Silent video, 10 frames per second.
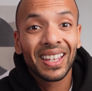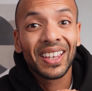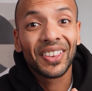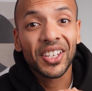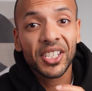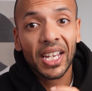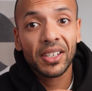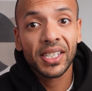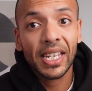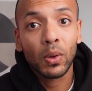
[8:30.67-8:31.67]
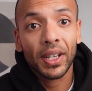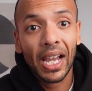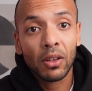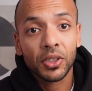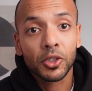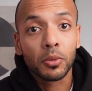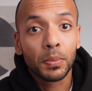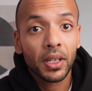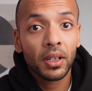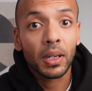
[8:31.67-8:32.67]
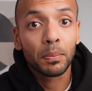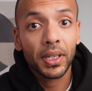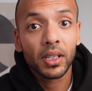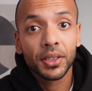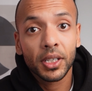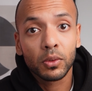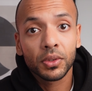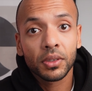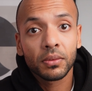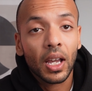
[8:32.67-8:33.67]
This is how you scale accounts into bigger and bigger deals.